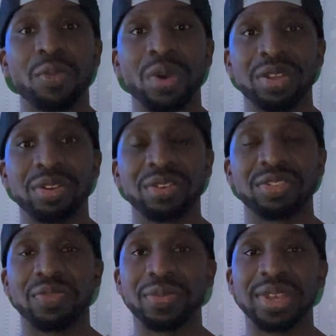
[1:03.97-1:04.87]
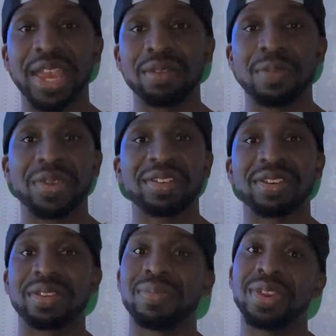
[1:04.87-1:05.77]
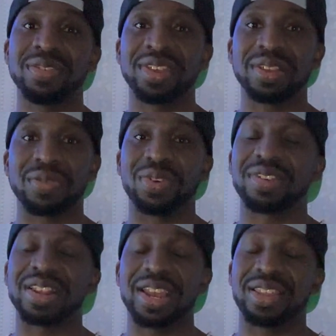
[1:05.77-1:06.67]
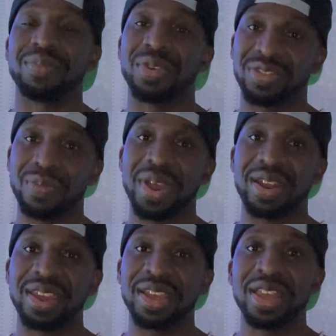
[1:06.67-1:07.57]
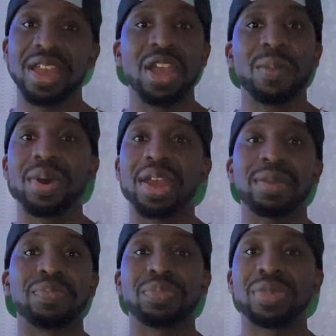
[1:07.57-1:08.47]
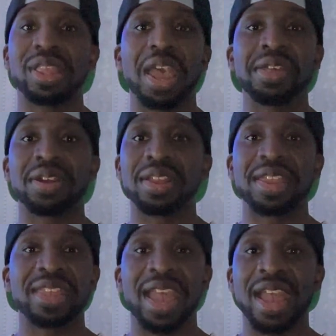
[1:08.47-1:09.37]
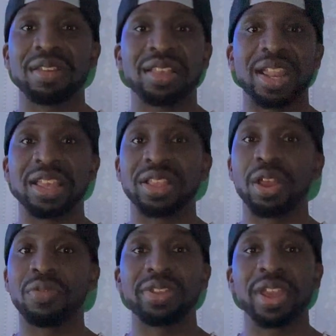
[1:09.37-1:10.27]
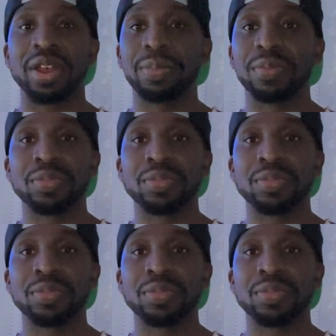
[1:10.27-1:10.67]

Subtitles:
of Wonders from the game because of the music, which I like the most about it. But the other than that, the leveled up,